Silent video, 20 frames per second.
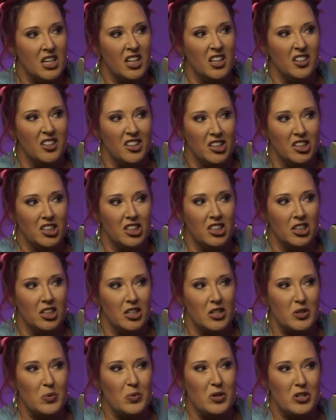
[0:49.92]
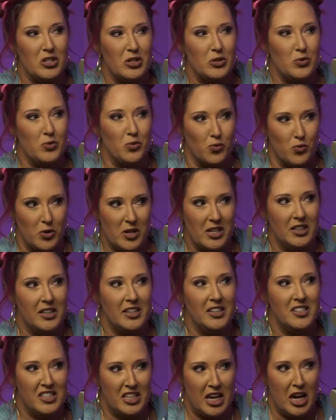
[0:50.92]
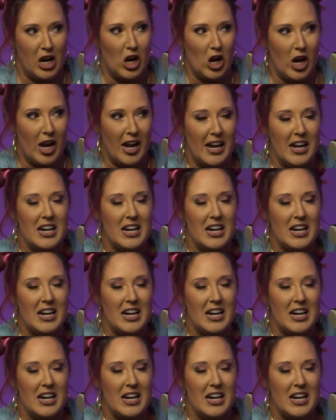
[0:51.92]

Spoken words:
years, which is really scary.